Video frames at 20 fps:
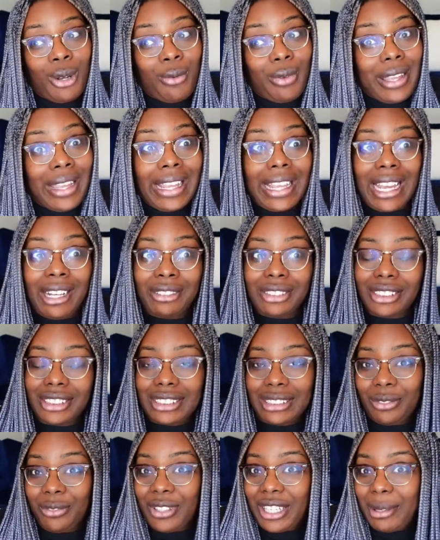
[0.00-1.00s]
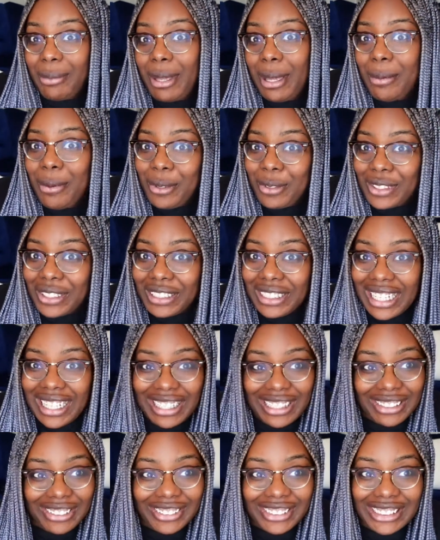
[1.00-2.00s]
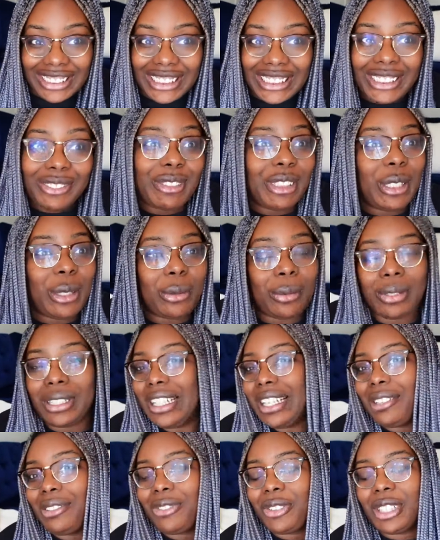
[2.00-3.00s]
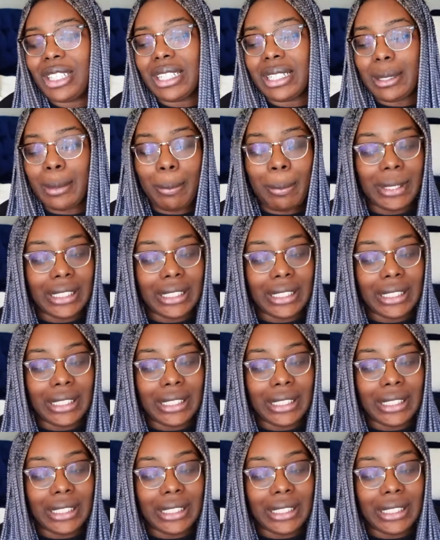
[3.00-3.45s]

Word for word: we encounter some fake people in our lives and then we don't plan for it,